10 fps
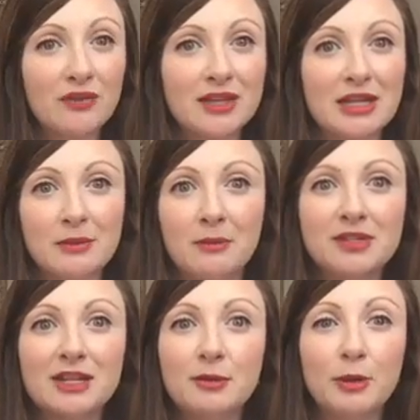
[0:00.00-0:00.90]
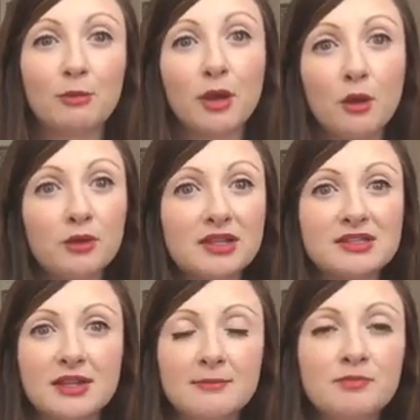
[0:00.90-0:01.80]
of that nap time is going to be spent with my oldest
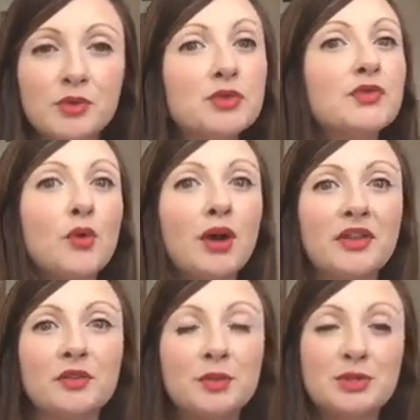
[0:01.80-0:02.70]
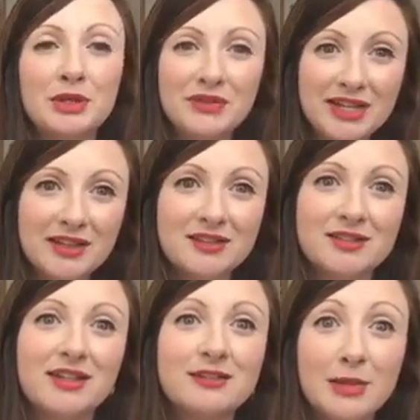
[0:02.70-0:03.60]
son, who's 4, and that's when we do our reading lesson
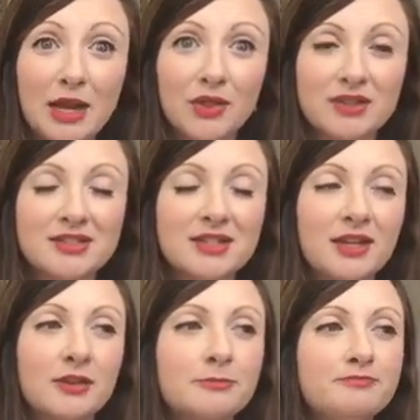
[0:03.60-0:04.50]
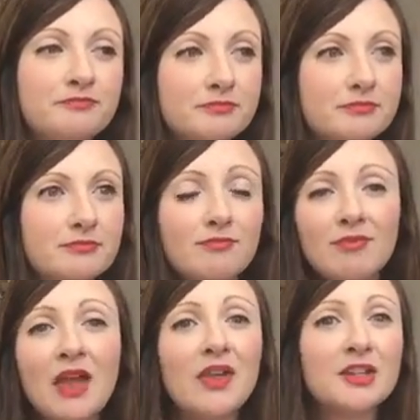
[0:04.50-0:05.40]
and his math lesson together.
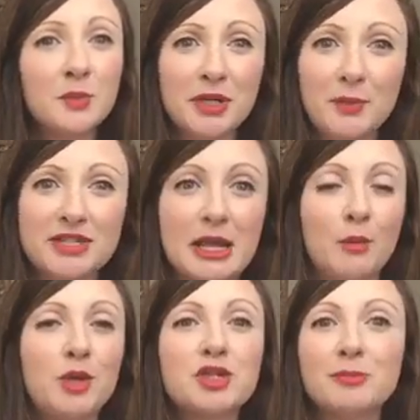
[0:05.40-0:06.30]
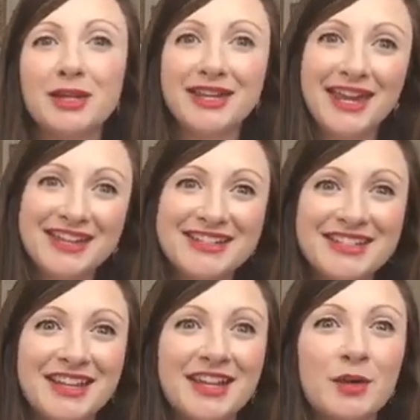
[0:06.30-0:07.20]
And that's one-on-one time. We usually play
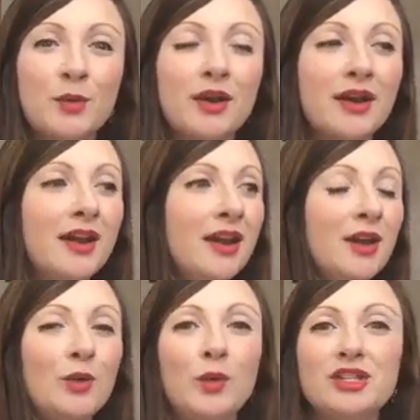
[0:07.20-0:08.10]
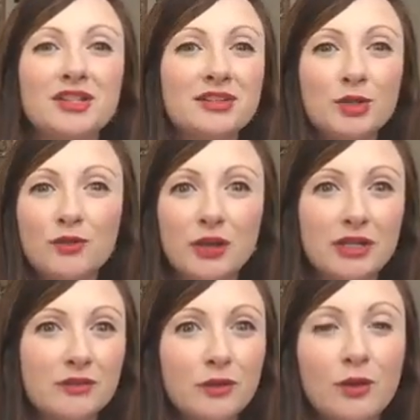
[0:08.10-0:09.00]
Candyland, or we just goof
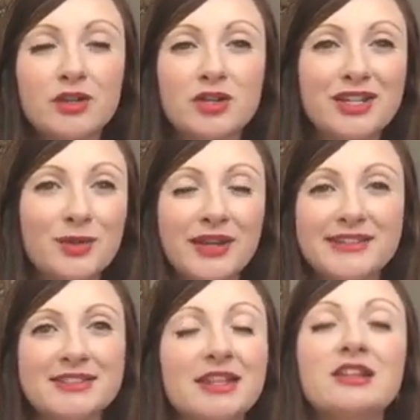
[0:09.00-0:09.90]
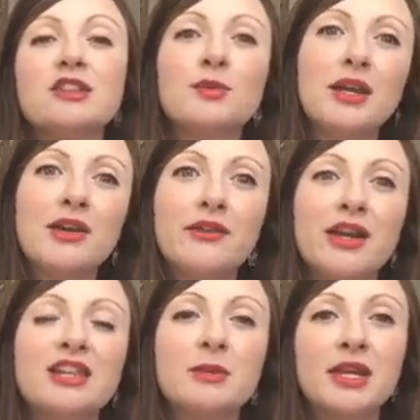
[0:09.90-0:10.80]
around the floor and try and do handstands, or whatever it
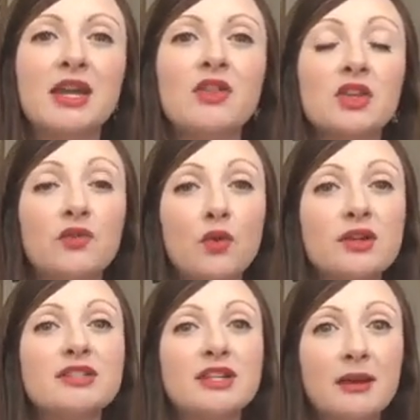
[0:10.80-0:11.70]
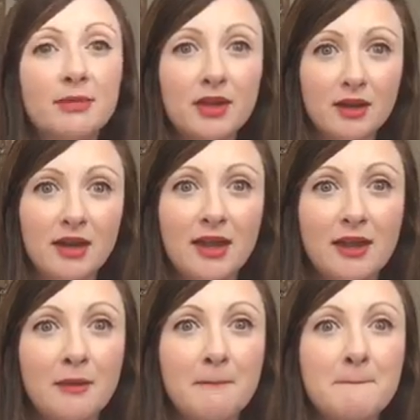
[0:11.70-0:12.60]
is. But again, that's focused time then on
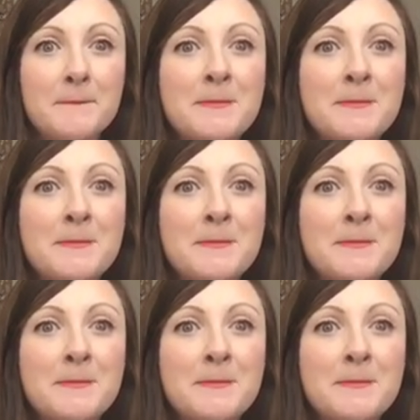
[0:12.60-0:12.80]
him.